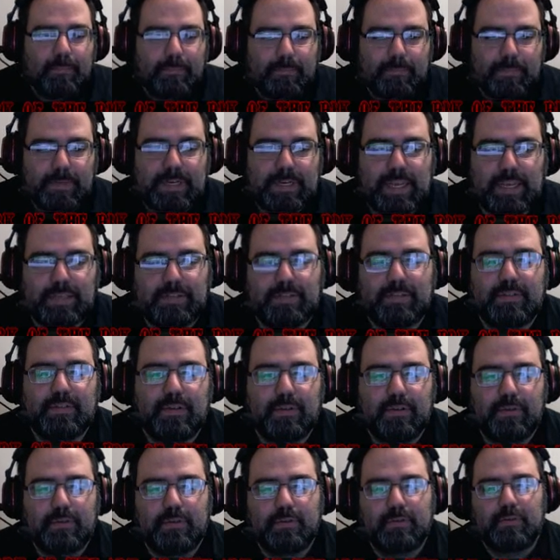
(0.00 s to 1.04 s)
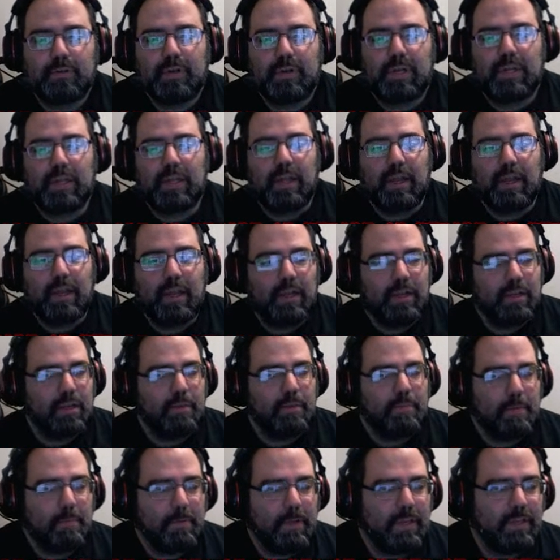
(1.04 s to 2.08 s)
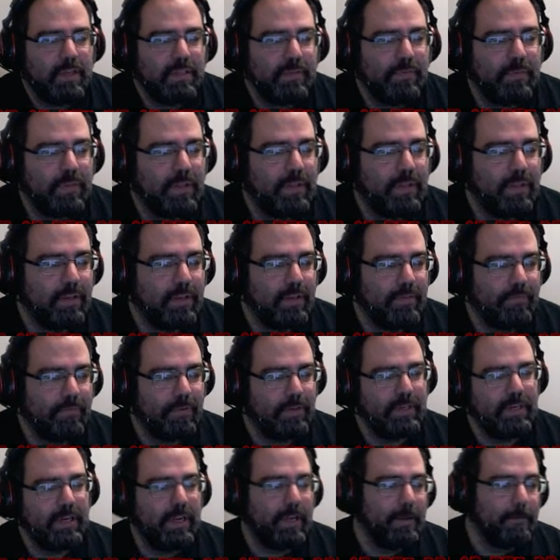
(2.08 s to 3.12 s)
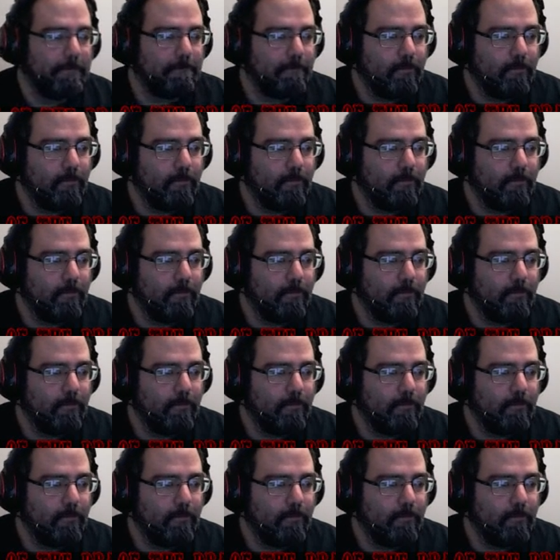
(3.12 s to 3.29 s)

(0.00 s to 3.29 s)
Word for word: But yes, so I'm going to be playing something a little different today.